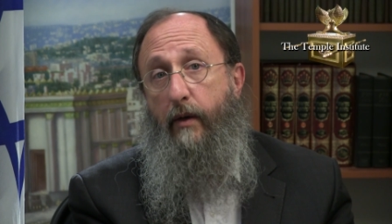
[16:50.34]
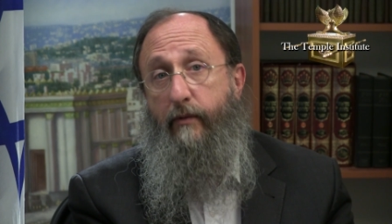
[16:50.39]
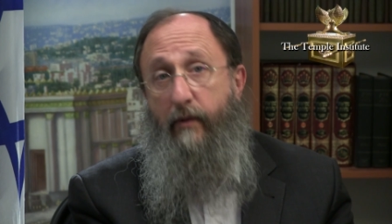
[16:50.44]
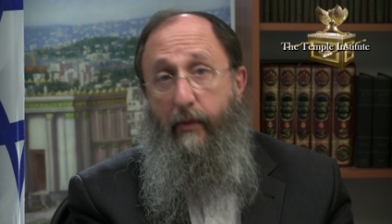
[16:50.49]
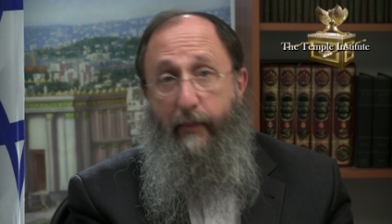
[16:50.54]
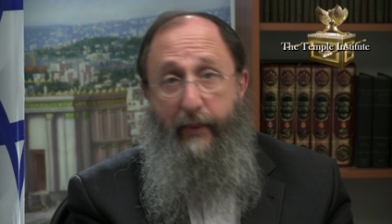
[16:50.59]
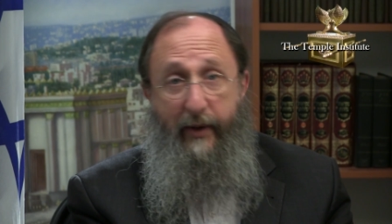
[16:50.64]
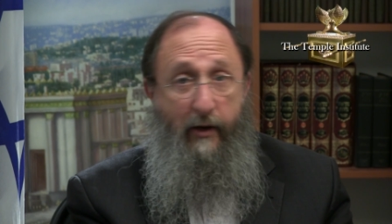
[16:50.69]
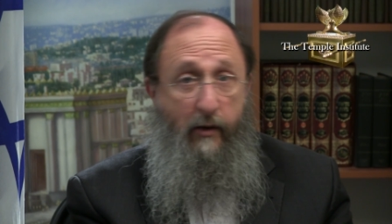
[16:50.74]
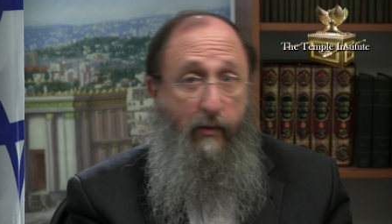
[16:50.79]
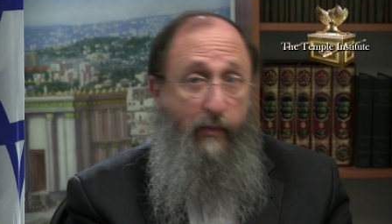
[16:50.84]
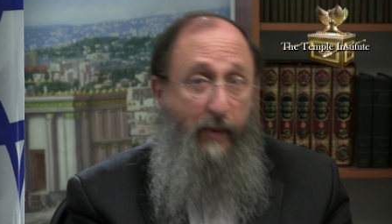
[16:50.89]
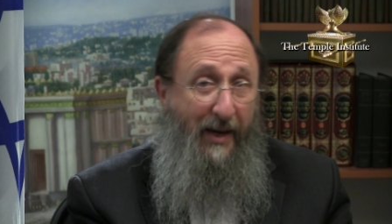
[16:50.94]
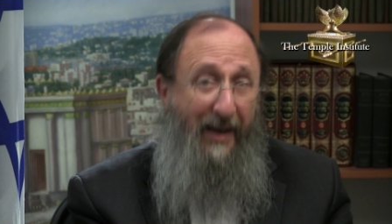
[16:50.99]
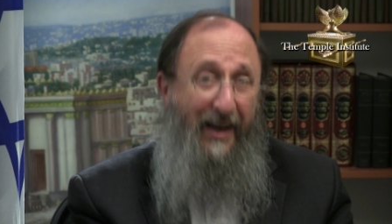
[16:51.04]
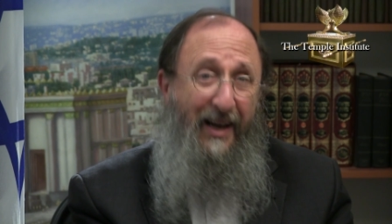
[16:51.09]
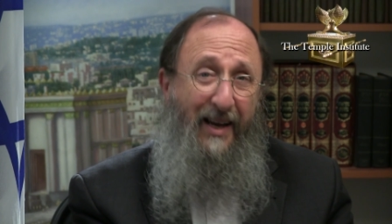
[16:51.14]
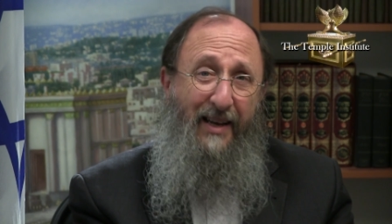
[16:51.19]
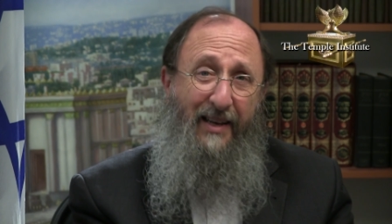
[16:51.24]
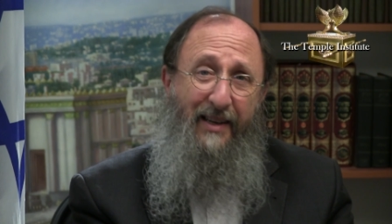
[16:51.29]
Rabbeinu
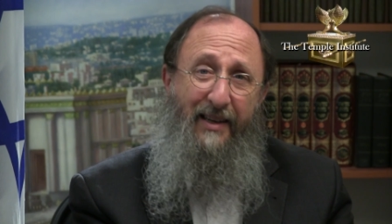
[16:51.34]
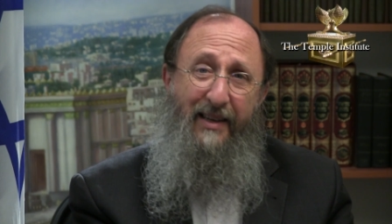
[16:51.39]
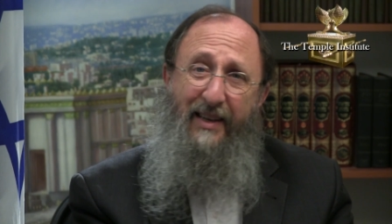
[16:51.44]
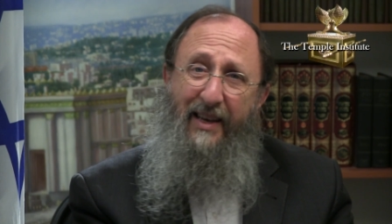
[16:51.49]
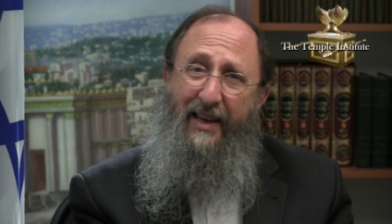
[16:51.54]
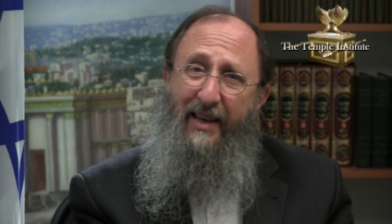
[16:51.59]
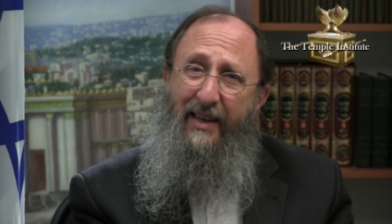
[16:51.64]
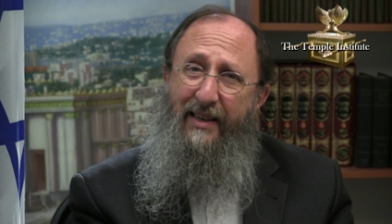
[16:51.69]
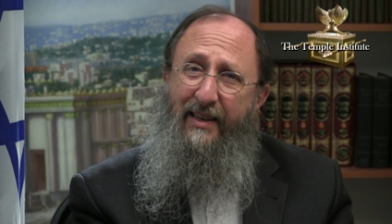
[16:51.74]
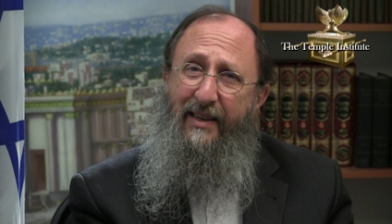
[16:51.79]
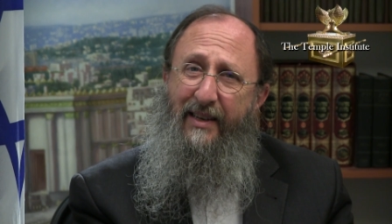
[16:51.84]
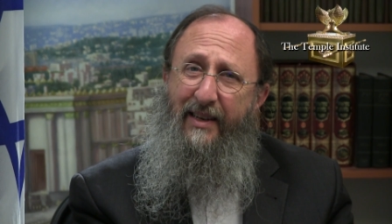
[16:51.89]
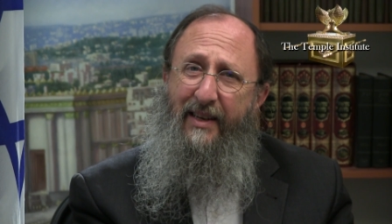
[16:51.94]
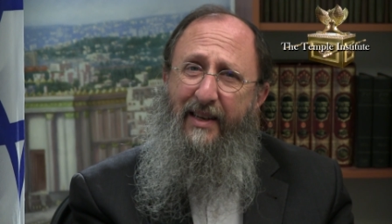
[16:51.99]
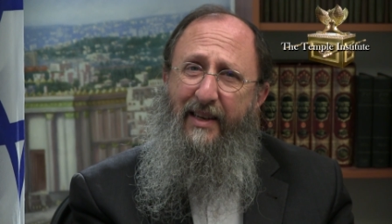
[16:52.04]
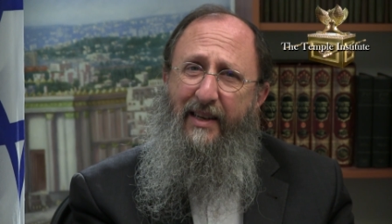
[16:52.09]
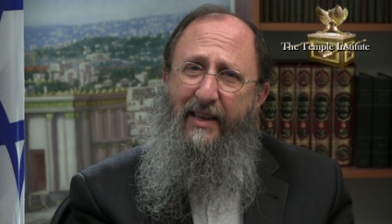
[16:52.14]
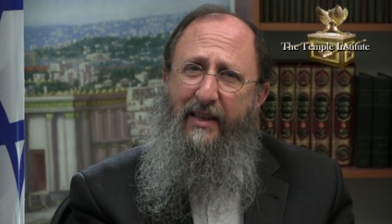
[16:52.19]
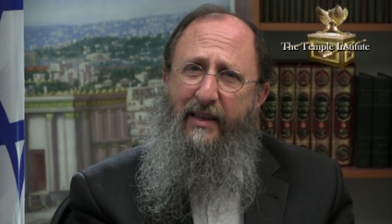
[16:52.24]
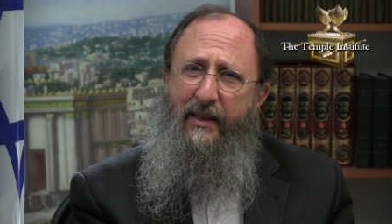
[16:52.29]
Bachya, again,
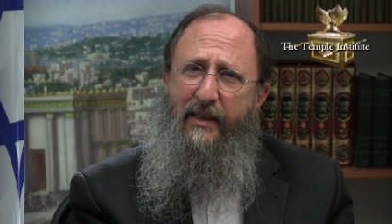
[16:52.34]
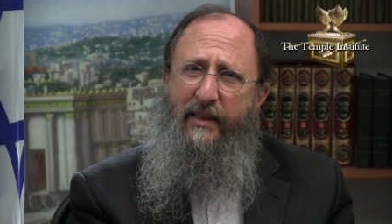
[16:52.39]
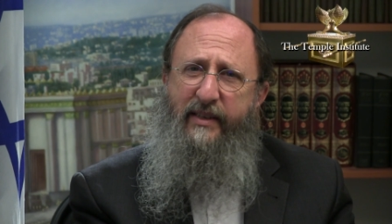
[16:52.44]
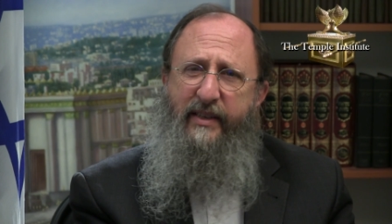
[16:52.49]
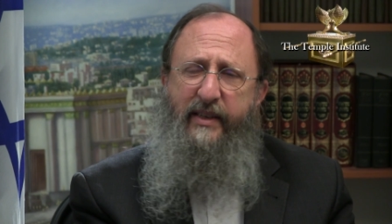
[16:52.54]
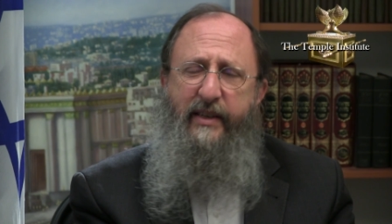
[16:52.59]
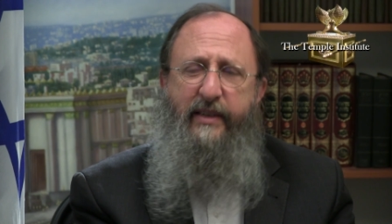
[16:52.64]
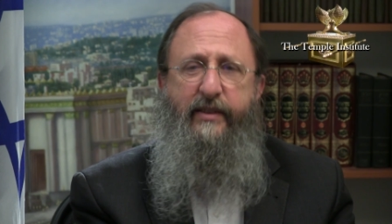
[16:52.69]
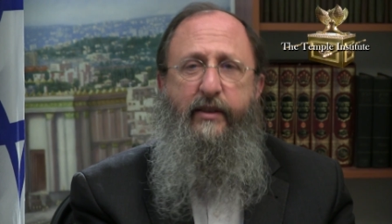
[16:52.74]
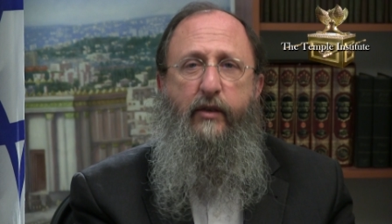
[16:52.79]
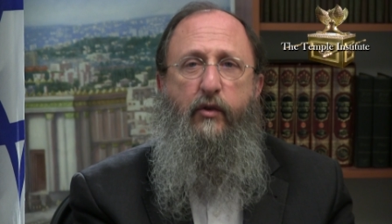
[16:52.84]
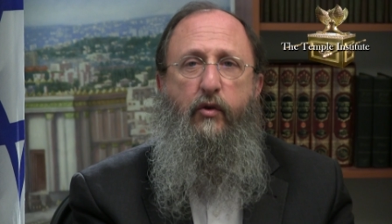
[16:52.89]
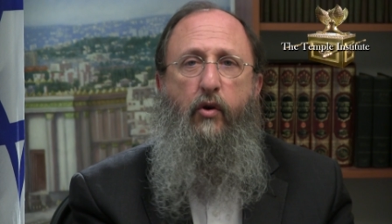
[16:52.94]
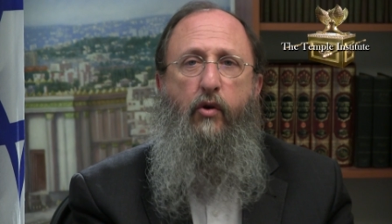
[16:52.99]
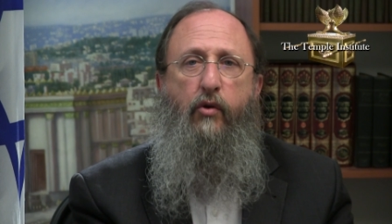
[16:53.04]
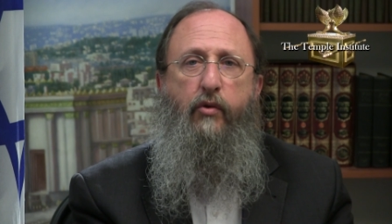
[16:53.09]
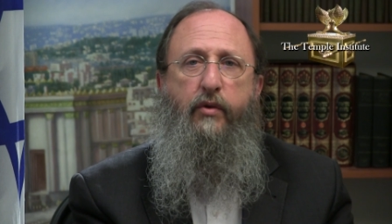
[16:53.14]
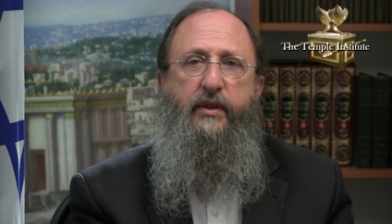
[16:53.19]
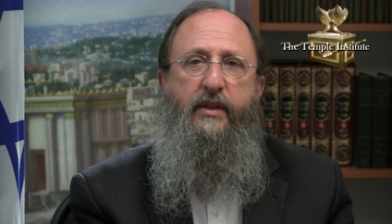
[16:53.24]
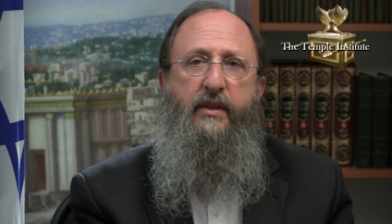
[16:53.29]
sees the
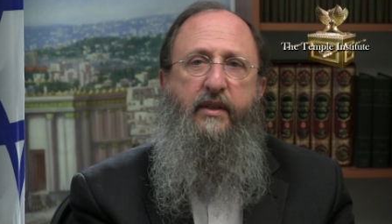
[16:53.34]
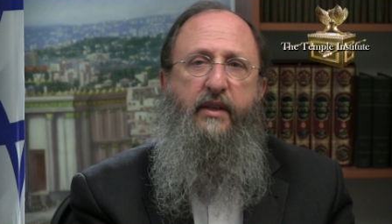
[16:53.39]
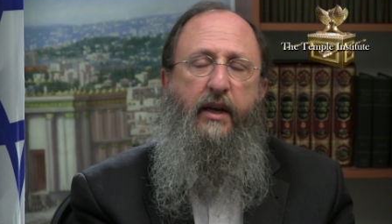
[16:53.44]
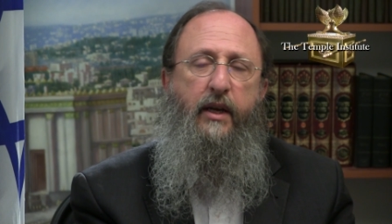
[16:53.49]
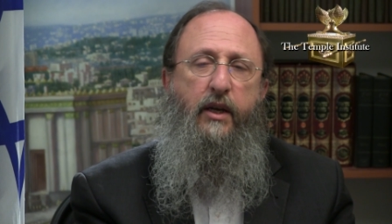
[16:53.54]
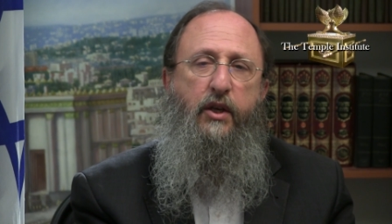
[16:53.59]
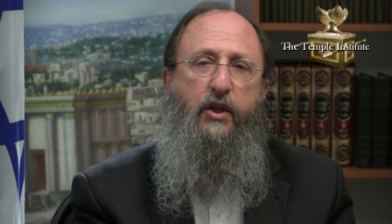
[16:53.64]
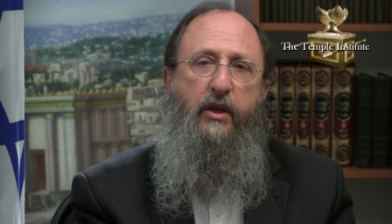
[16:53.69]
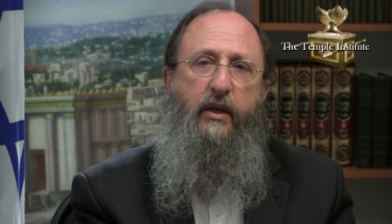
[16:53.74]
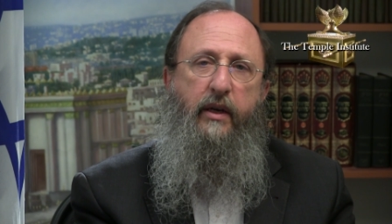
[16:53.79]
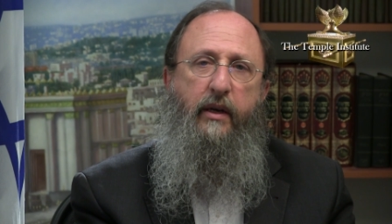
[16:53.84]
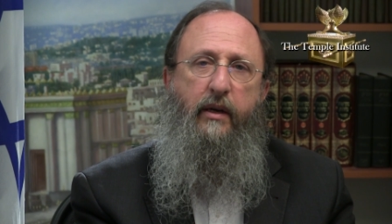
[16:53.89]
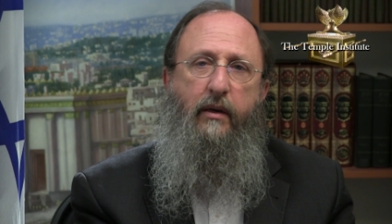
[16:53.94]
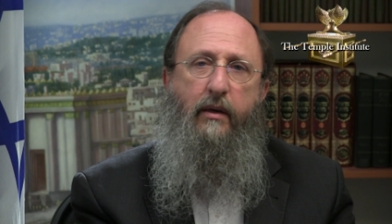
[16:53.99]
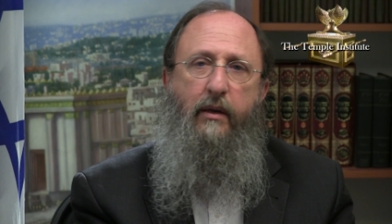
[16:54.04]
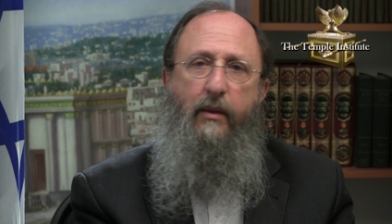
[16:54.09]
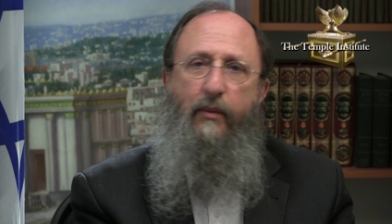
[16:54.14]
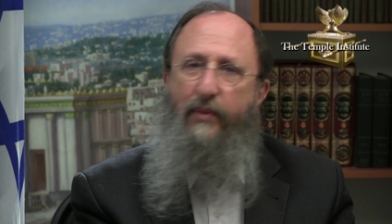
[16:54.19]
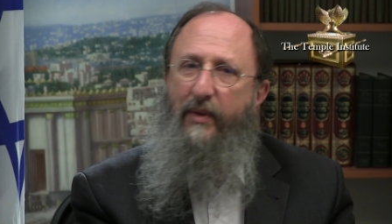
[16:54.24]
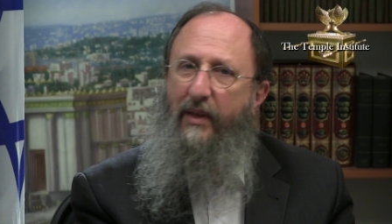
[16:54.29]
Torah's intention here
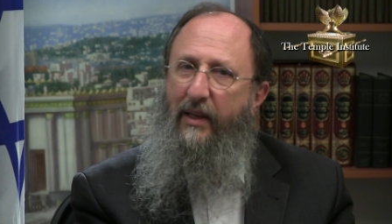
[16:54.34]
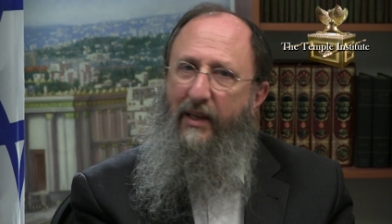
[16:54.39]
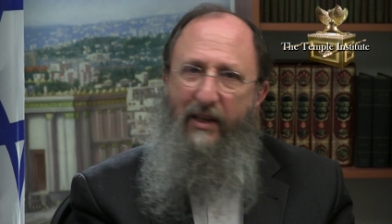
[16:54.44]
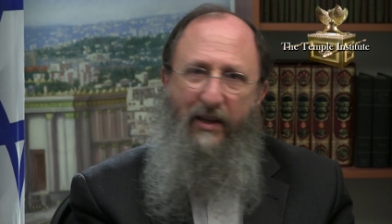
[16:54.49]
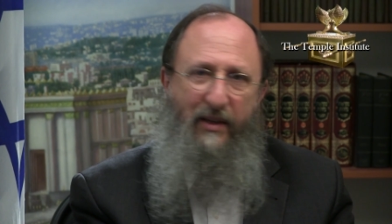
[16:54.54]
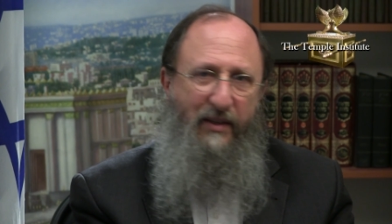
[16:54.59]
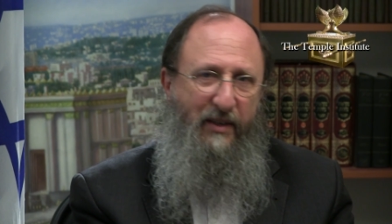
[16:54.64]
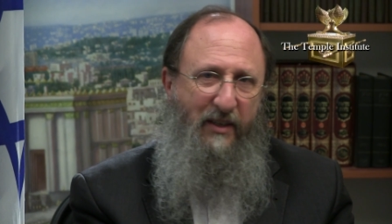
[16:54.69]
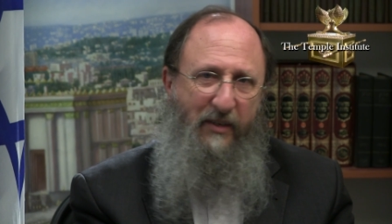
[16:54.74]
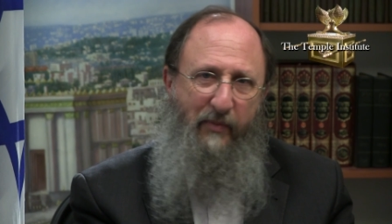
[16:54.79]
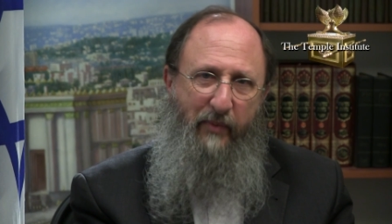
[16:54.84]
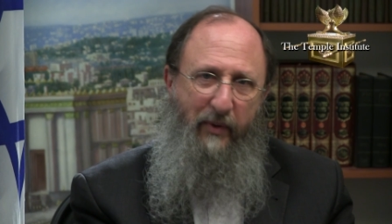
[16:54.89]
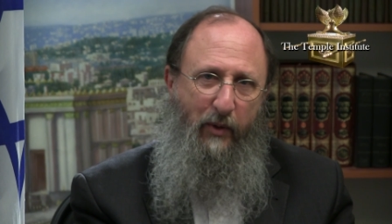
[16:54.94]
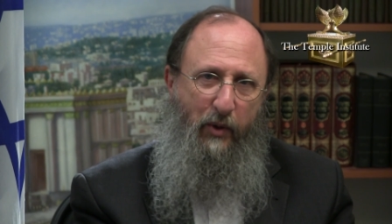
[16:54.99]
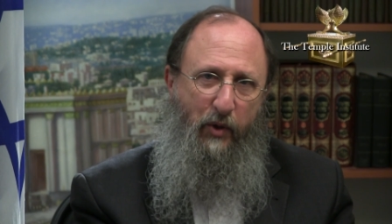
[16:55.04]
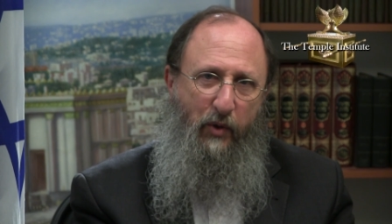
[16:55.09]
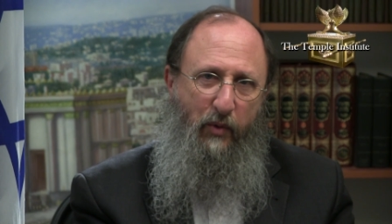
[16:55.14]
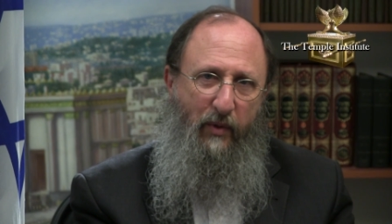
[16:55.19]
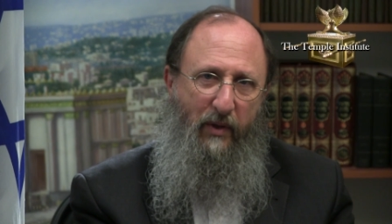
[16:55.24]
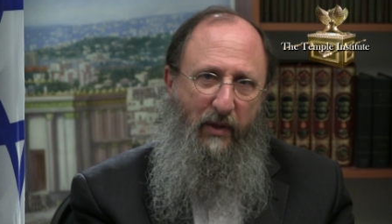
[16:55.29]
completely on the
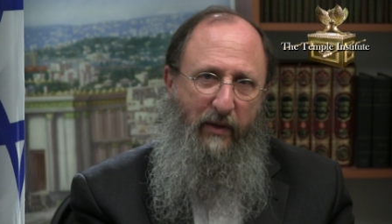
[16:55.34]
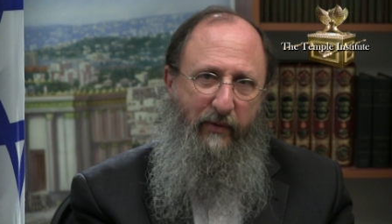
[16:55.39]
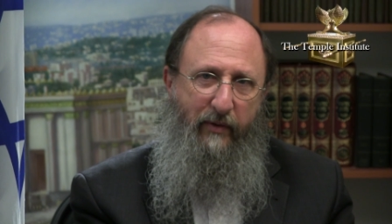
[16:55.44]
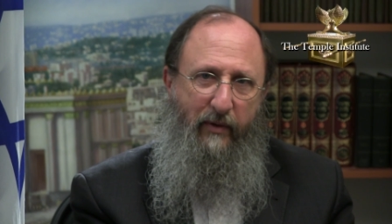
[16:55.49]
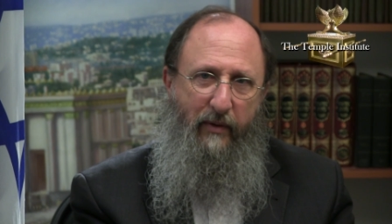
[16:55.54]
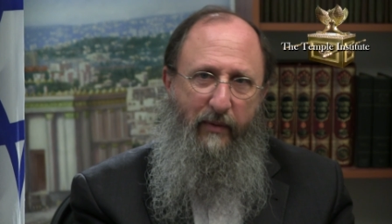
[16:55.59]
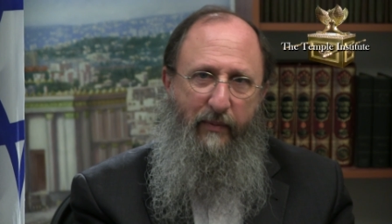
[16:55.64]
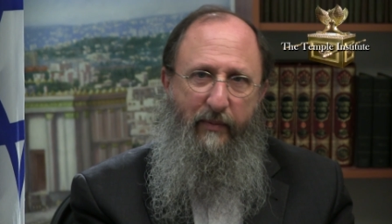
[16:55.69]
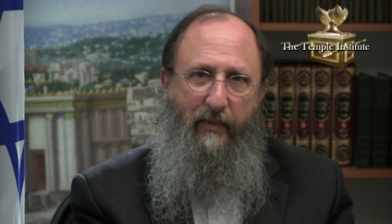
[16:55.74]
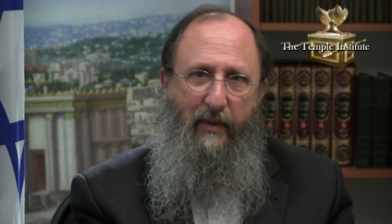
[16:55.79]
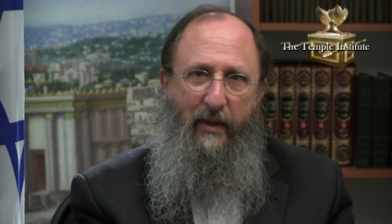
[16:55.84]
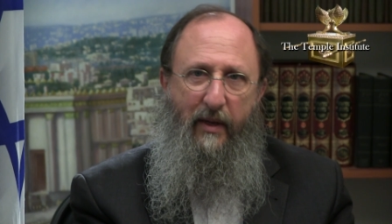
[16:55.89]
spiritual level.